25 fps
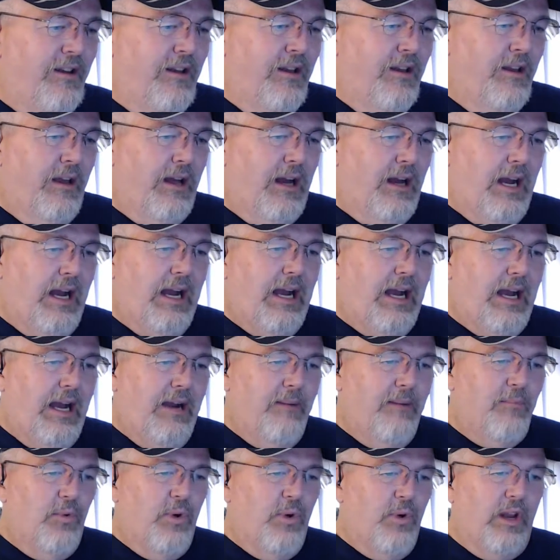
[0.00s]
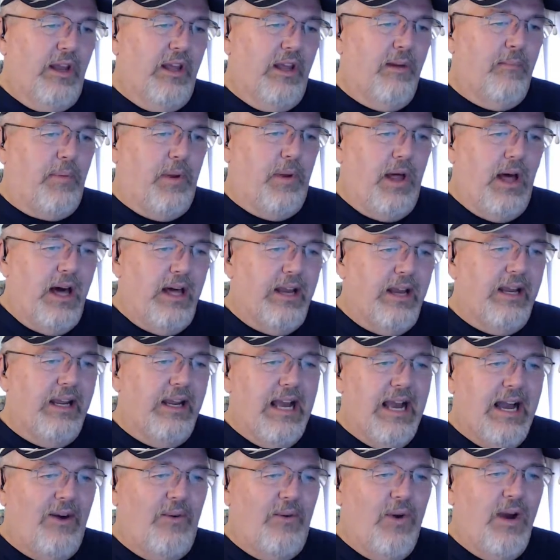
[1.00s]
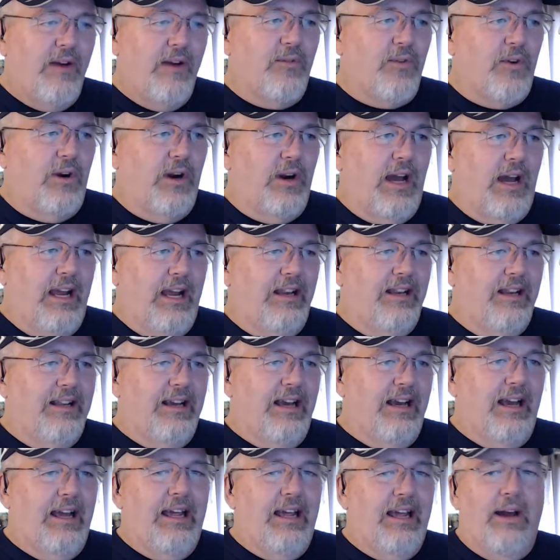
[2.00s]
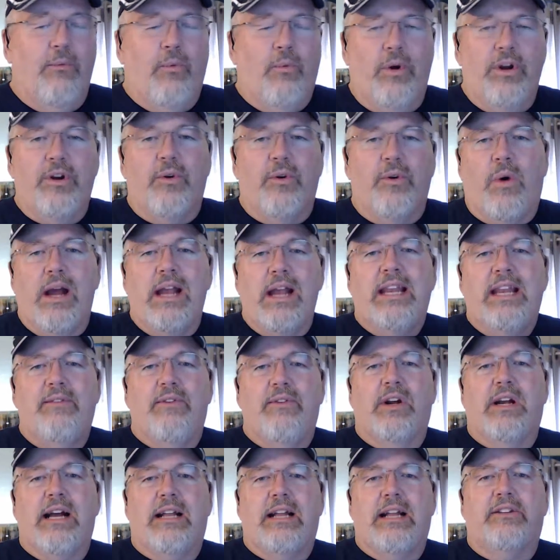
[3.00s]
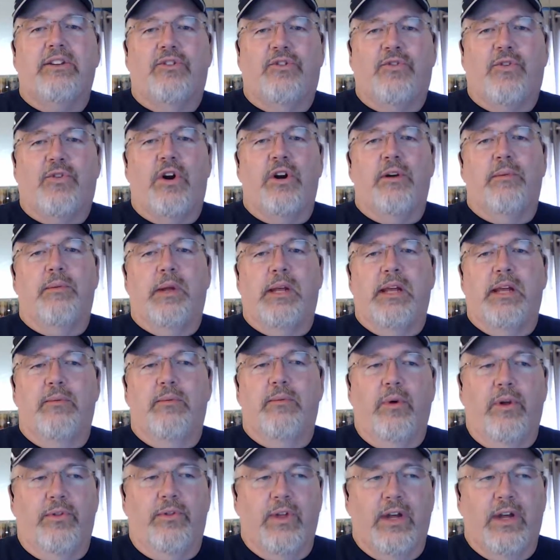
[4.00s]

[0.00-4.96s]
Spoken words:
I'm really applauding. However, I wonder why it even got this far to begin with.